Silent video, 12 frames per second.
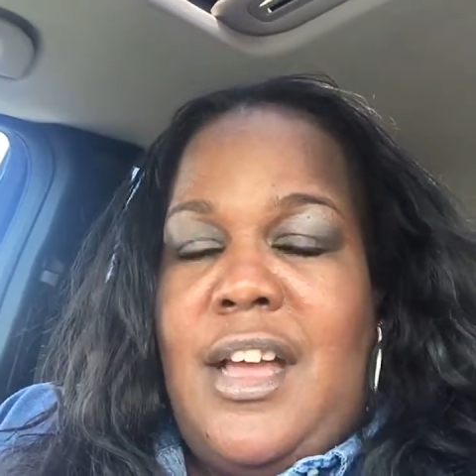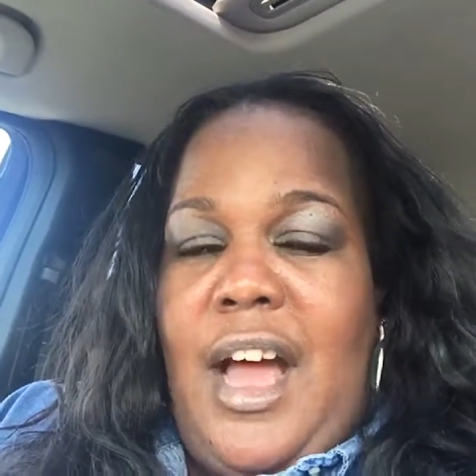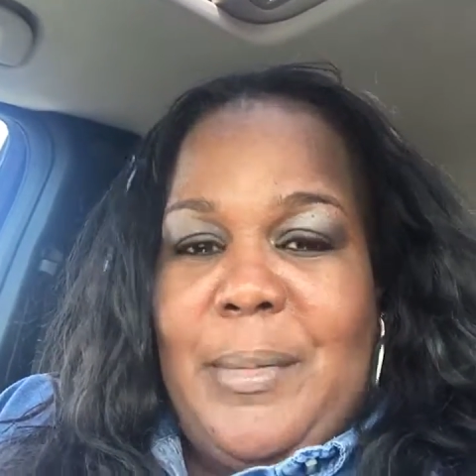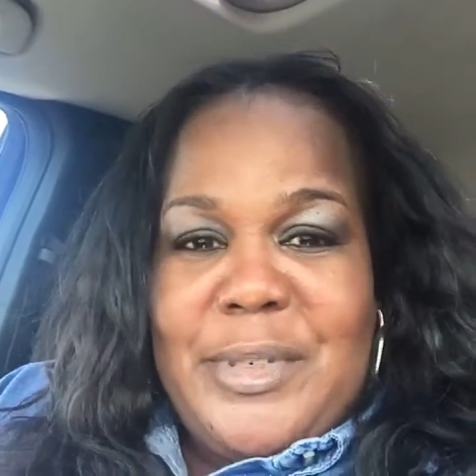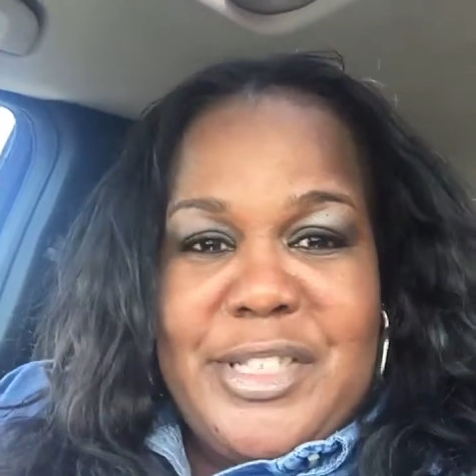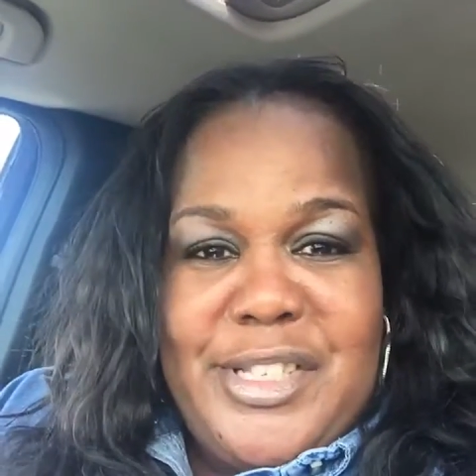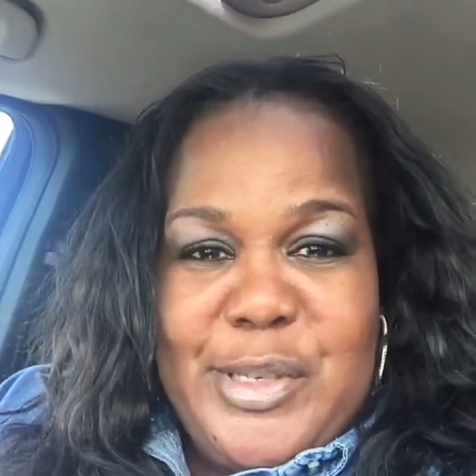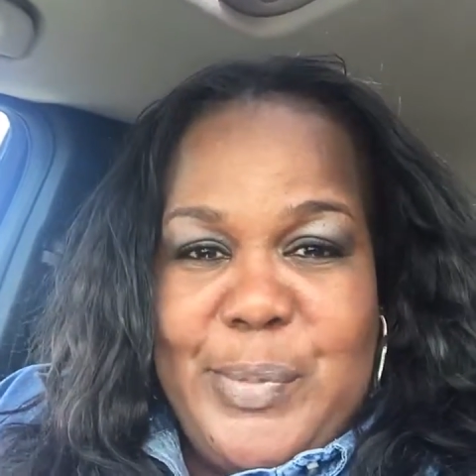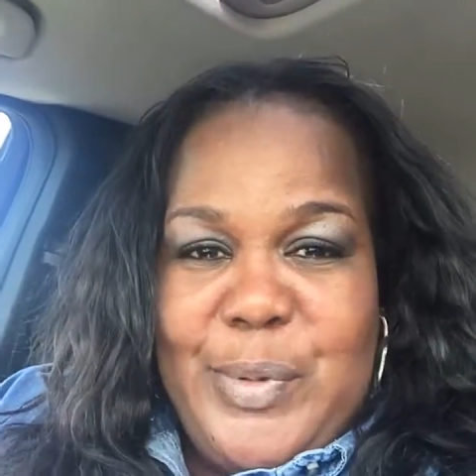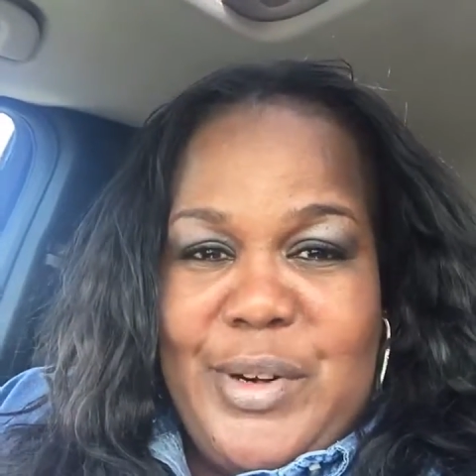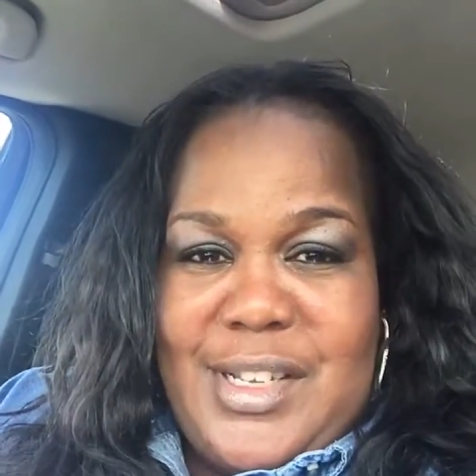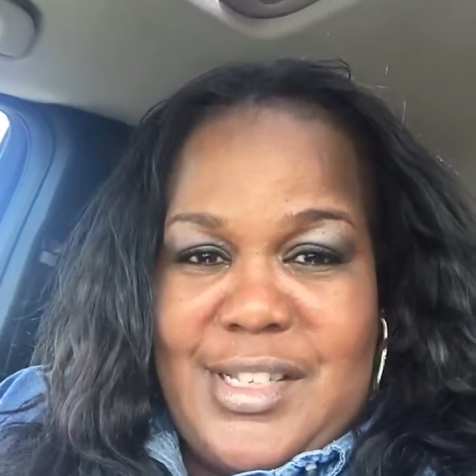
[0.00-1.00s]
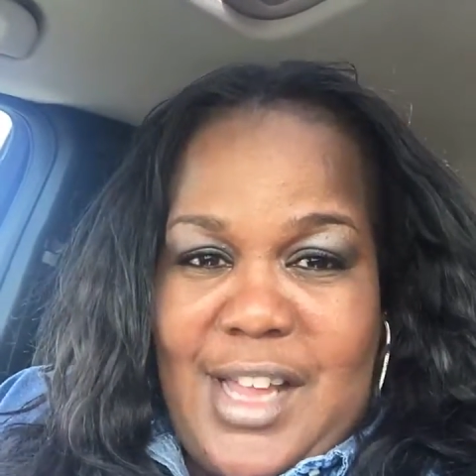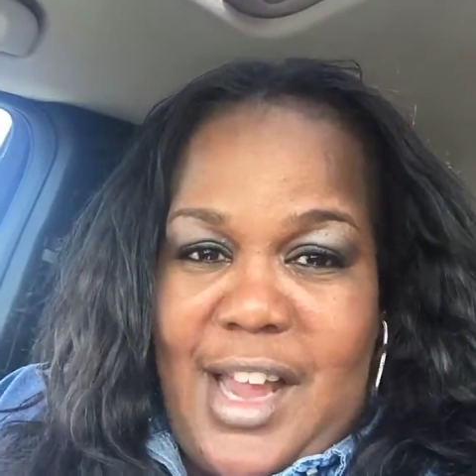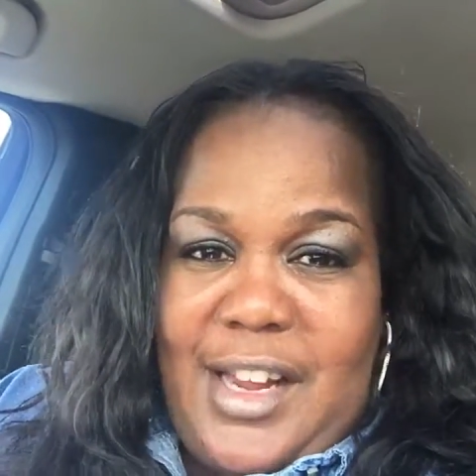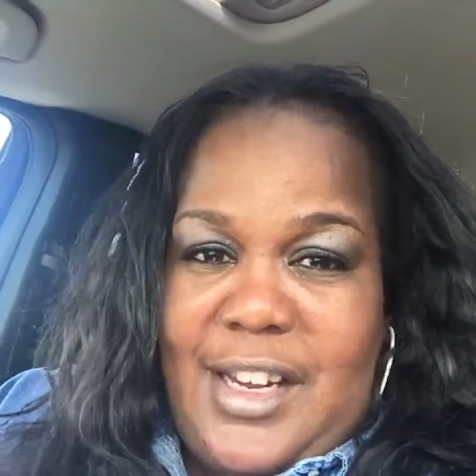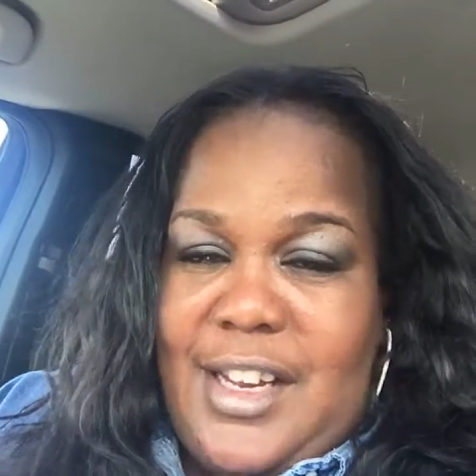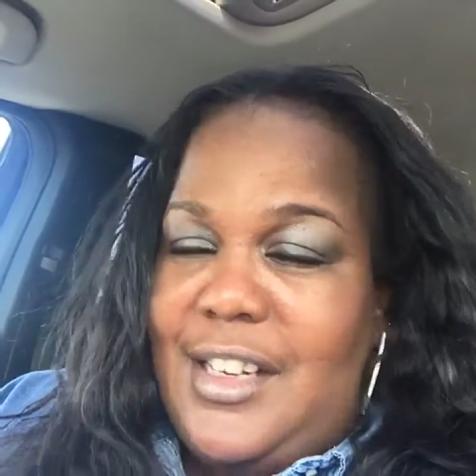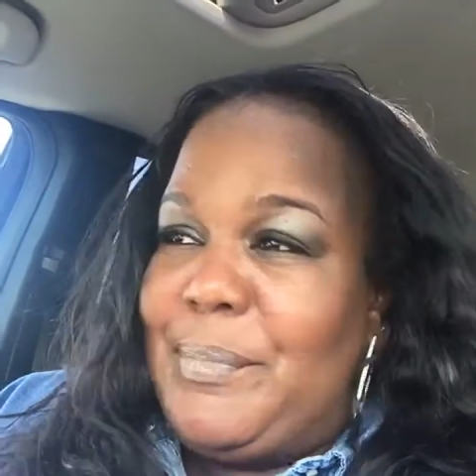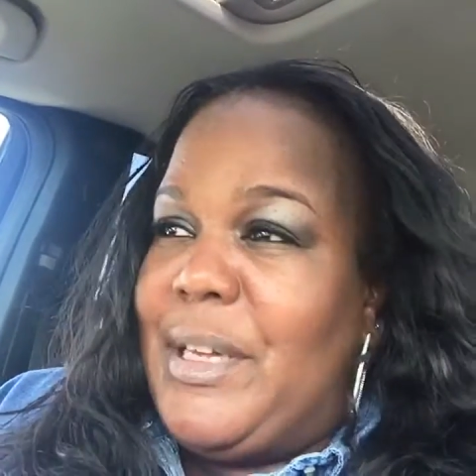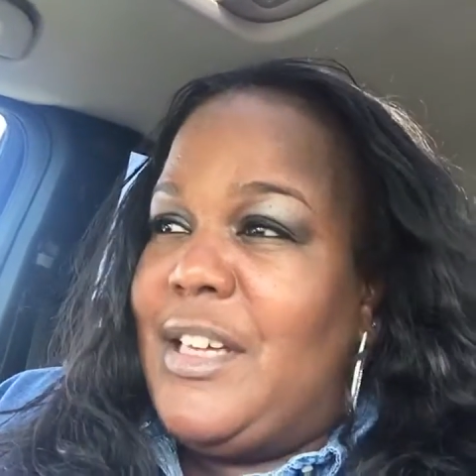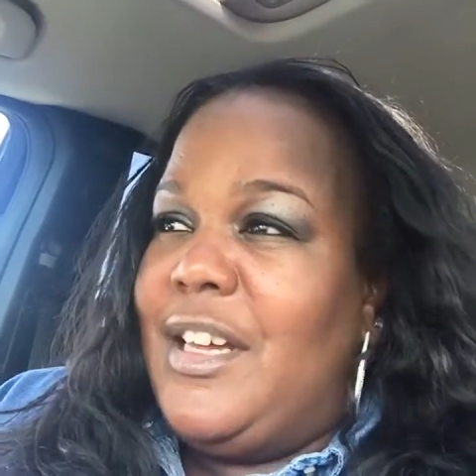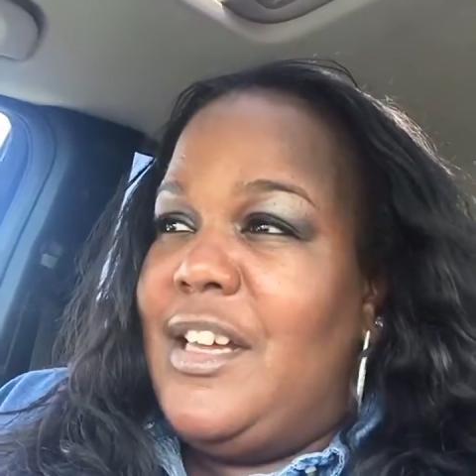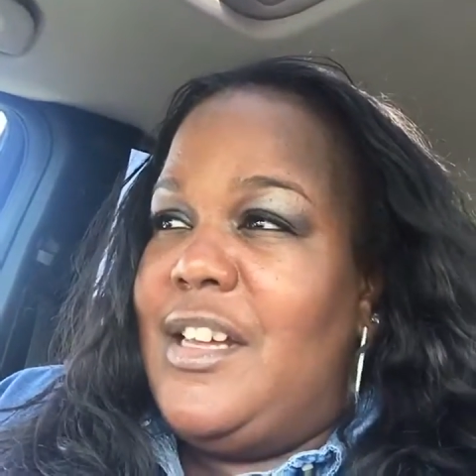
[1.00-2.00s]
I'm just super excited
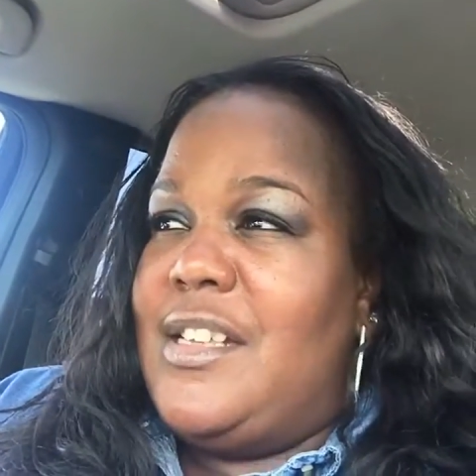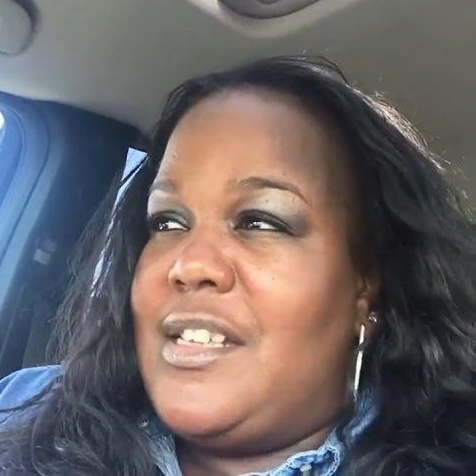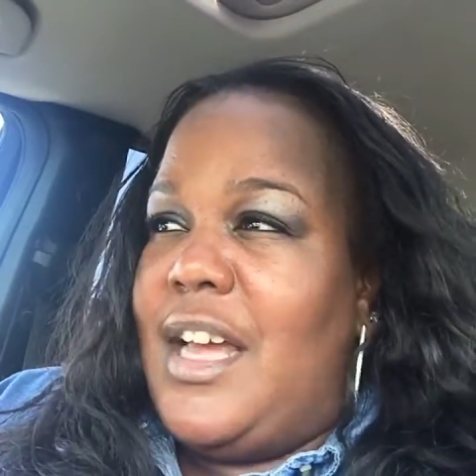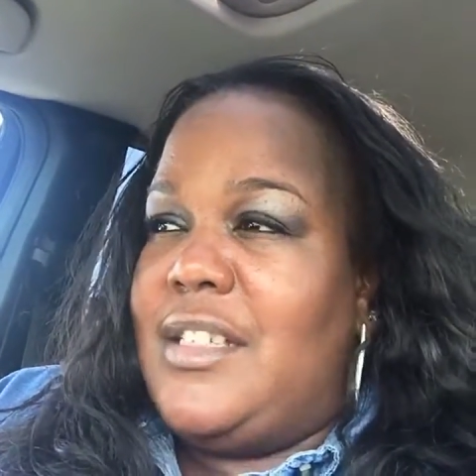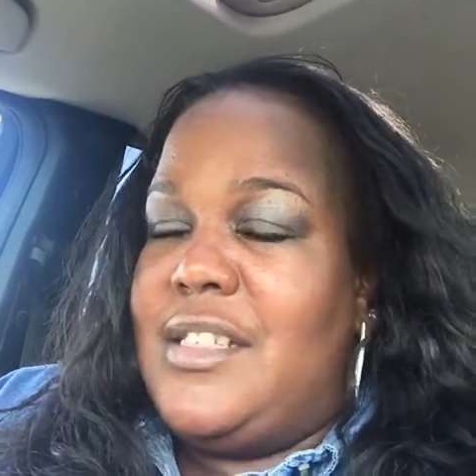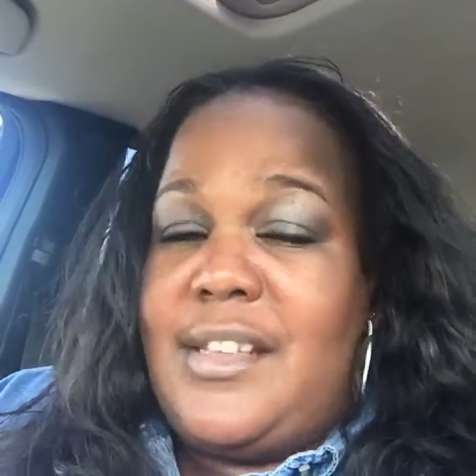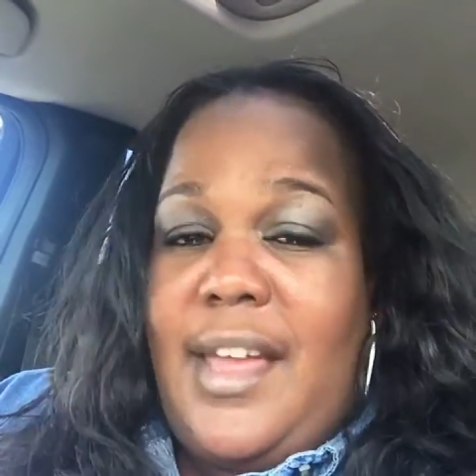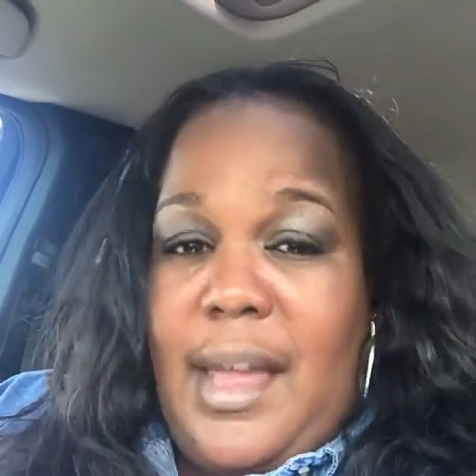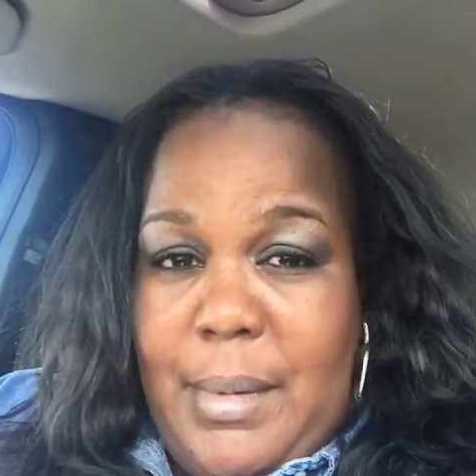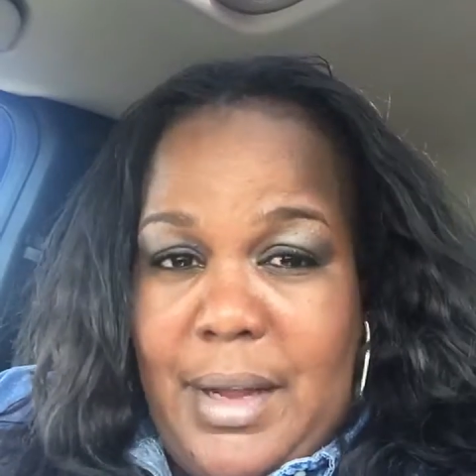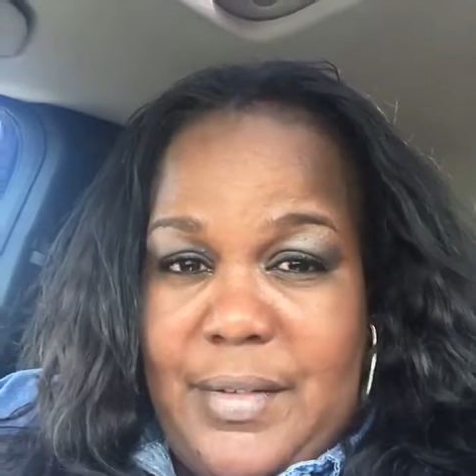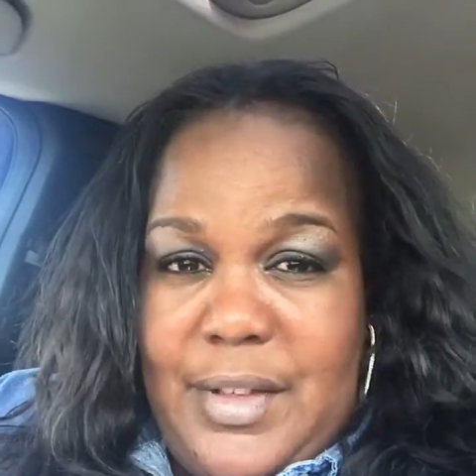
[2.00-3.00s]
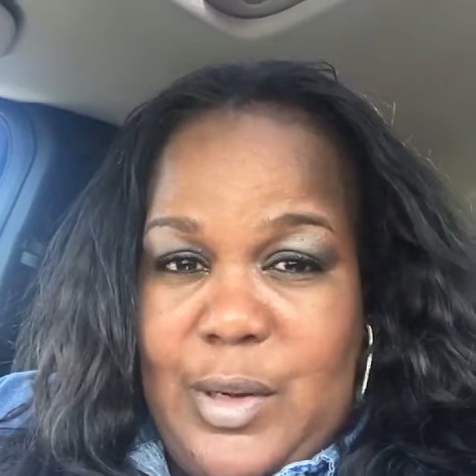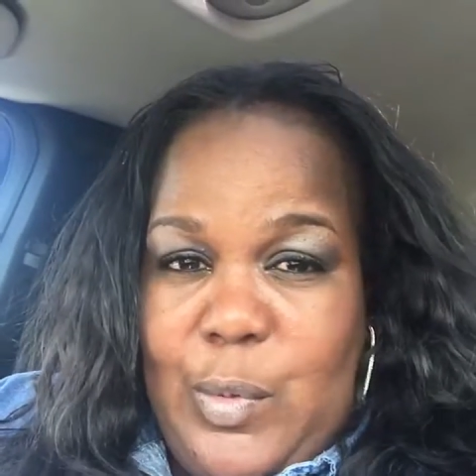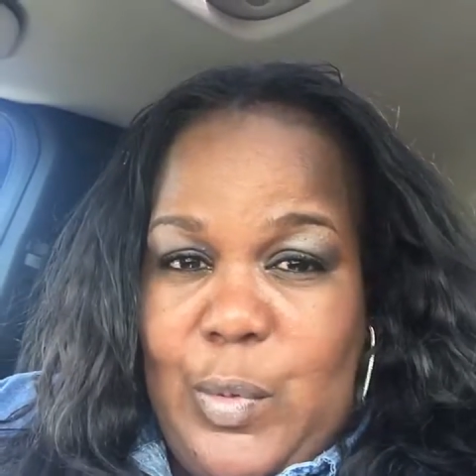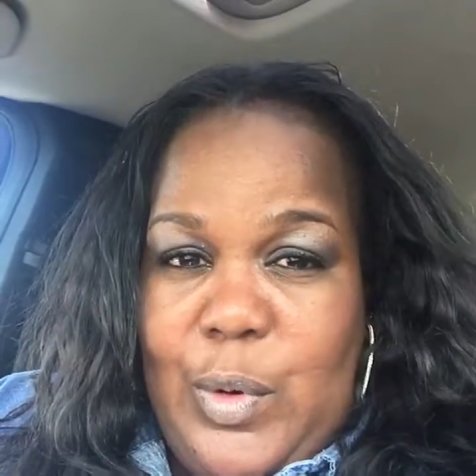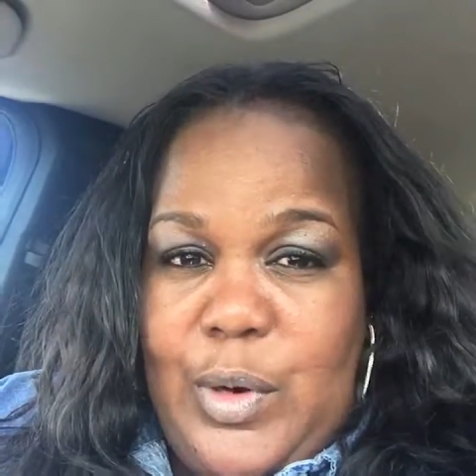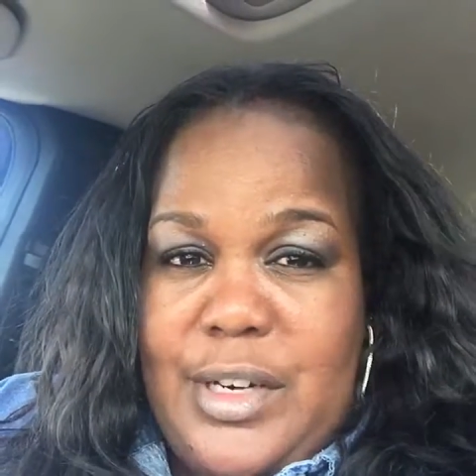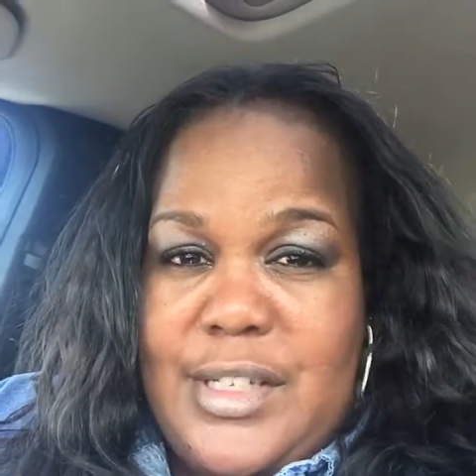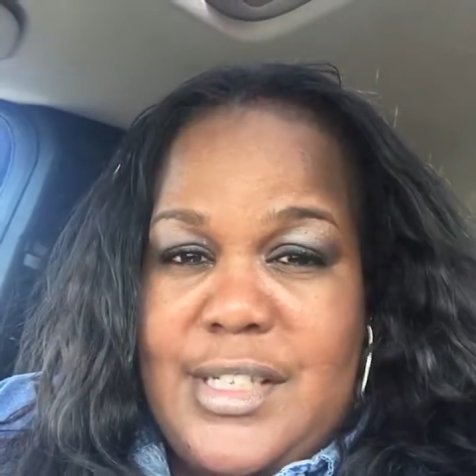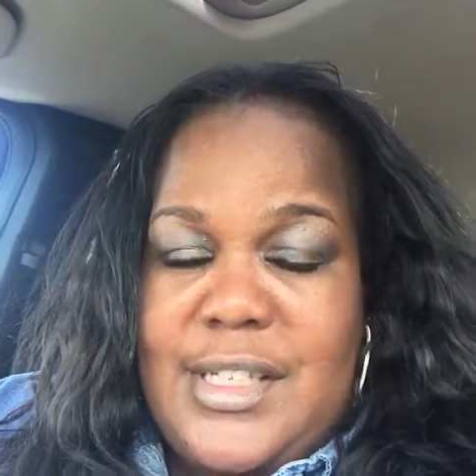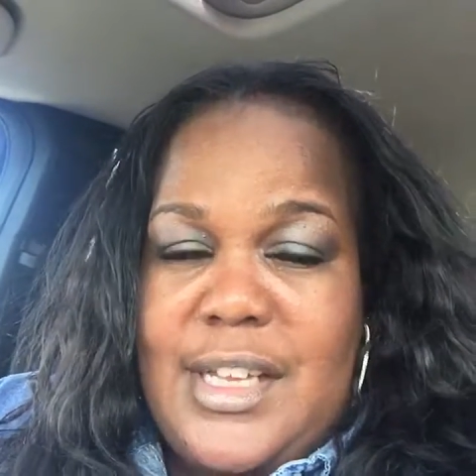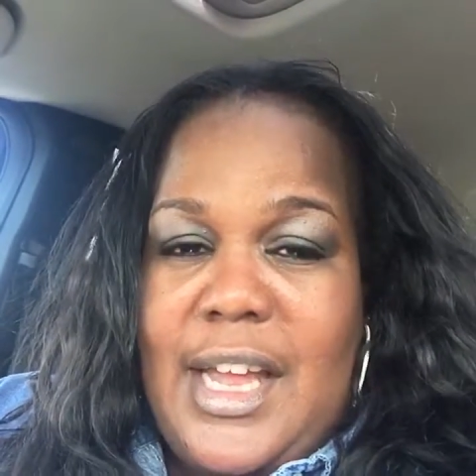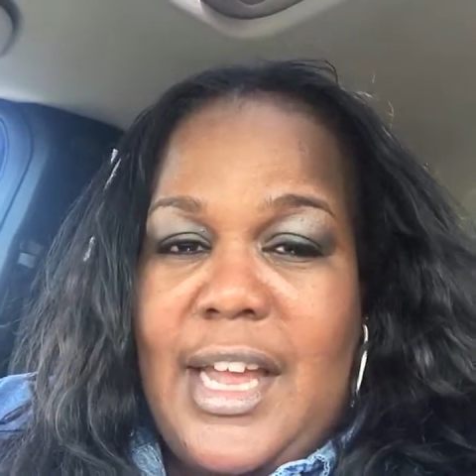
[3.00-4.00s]
because I just came out of the awards